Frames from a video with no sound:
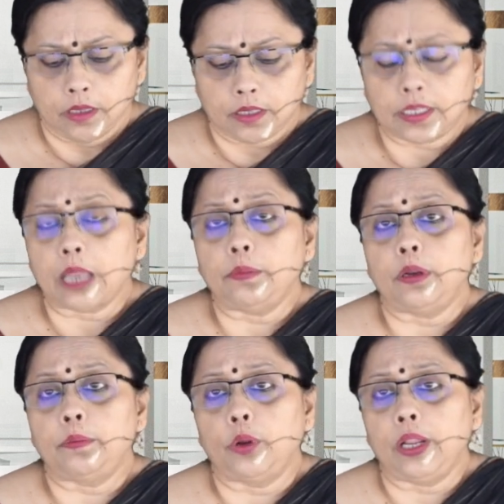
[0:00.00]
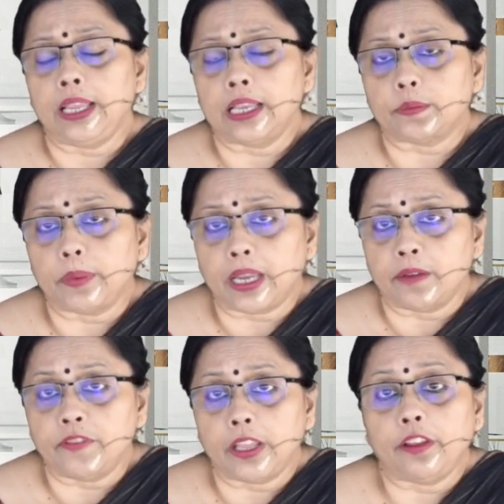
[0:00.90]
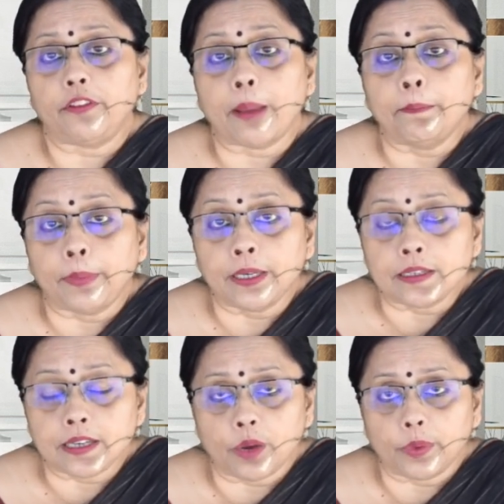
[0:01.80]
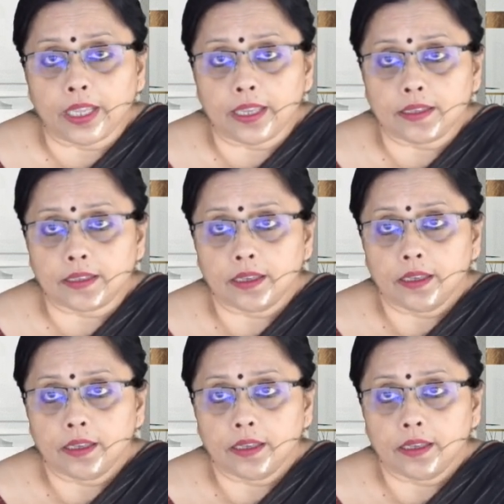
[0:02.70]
cyberbullying has become very rampant nowadays.